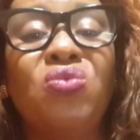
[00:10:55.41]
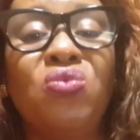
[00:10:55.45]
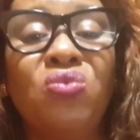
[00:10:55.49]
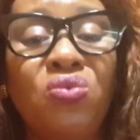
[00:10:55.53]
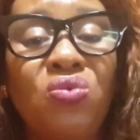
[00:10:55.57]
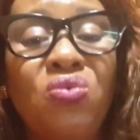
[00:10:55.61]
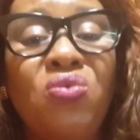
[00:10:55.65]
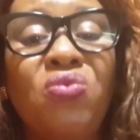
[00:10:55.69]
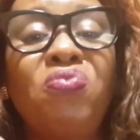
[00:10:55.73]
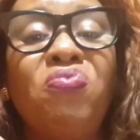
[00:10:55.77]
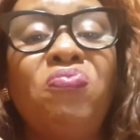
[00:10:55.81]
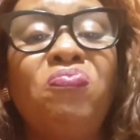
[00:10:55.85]

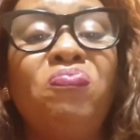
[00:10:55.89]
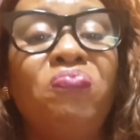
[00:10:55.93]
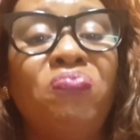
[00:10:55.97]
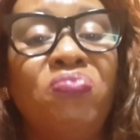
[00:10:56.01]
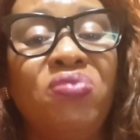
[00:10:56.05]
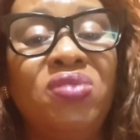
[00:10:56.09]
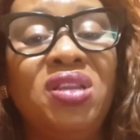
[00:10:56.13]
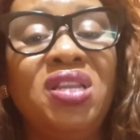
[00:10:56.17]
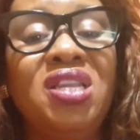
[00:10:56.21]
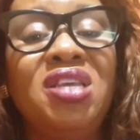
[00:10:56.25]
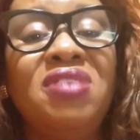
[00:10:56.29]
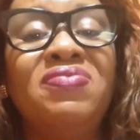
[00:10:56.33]
who
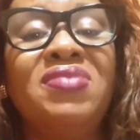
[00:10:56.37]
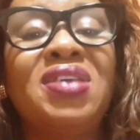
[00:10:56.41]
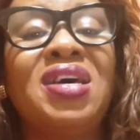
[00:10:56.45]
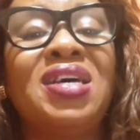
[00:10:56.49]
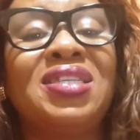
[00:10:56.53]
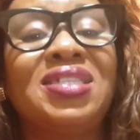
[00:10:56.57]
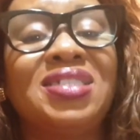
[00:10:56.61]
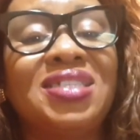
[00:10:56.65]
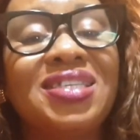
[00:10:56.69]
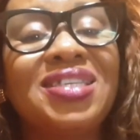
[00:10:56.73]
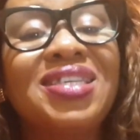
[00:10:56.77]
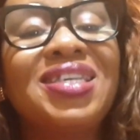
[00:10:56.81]
believe
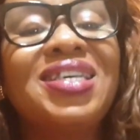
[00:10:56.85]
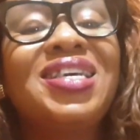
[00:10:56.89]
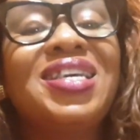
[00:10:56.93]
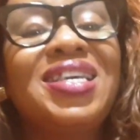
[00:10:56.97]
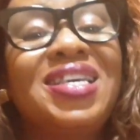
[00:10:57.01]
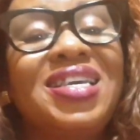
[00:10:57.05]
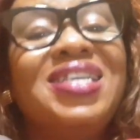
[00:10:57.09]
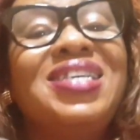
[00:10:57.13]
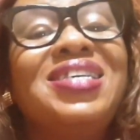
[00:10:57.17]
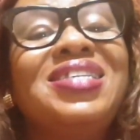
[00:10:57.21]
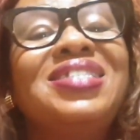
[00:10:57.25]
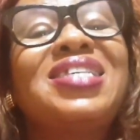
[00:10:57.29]
that
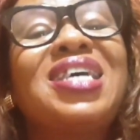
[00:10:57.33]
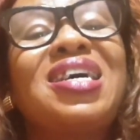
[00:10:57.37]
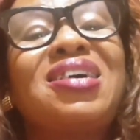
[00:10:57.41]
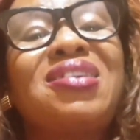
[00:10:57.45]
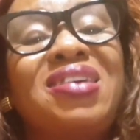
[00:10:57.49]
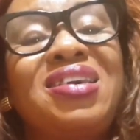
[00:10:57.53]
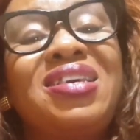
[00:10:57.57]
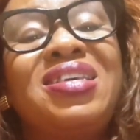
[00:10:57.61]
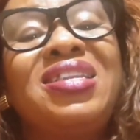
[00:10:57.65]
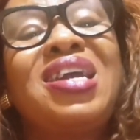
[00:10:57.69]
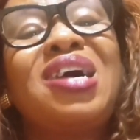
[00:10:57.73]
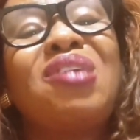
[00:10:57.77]
he's
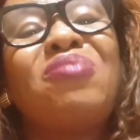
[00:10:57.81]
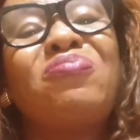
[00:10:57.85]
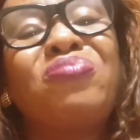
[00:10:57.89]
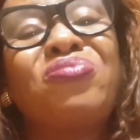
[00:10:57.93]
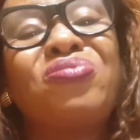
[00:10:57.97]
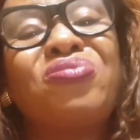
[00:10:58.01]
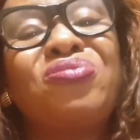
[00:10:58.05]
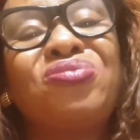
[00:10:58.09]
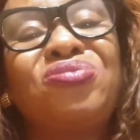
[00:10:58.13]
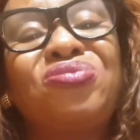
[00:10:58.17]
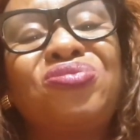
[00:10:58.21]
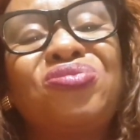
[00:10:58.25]
in
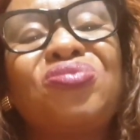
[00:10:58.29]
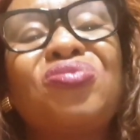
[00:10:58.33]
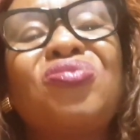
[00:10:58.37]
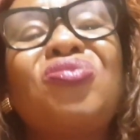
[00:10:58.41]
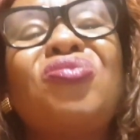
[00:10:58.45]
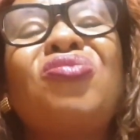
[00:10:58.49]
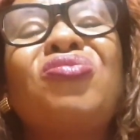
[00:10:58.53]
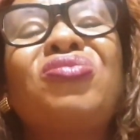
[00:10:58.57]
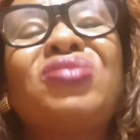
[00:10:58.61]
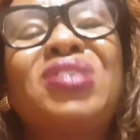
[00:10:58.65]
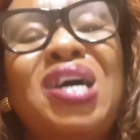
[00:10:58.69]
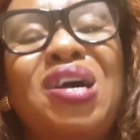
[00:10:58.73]
abroad,
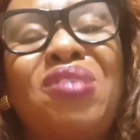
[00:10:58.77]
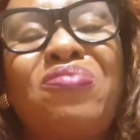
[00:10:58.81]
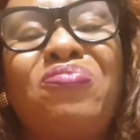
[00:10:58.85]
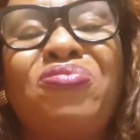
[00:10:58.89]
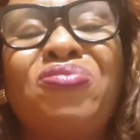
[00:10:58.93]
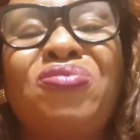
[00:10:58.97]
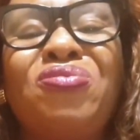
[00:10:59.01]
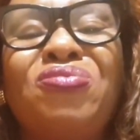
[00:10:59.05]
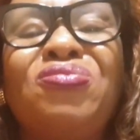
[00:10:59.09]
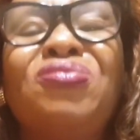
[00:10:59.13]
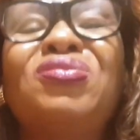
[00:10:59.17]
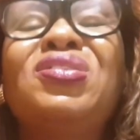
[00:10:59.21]
on
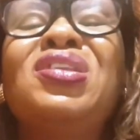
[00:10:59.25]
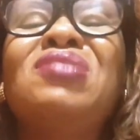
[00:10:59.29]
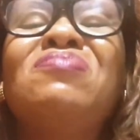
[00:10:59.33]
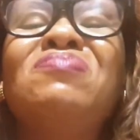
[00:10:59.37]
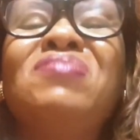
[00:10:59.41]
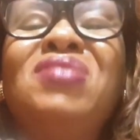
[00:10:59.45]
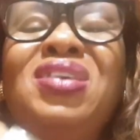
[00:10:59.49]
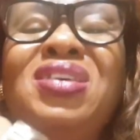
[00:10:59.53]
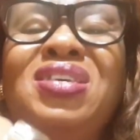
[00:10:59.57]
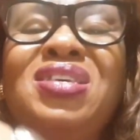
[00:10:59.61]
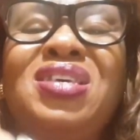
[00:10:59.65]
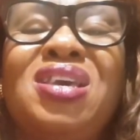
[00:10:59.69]
a
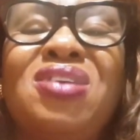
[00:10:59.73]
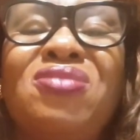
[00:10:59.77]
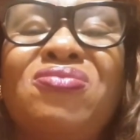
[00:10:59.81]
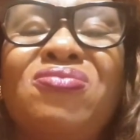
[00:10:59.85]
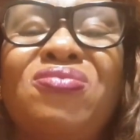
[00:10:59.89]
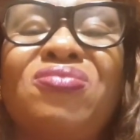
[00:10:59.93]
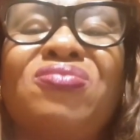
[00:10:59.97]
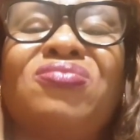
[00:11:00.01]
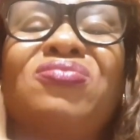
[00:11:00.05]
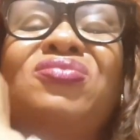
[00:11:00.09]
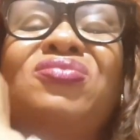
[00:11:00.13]
make ego.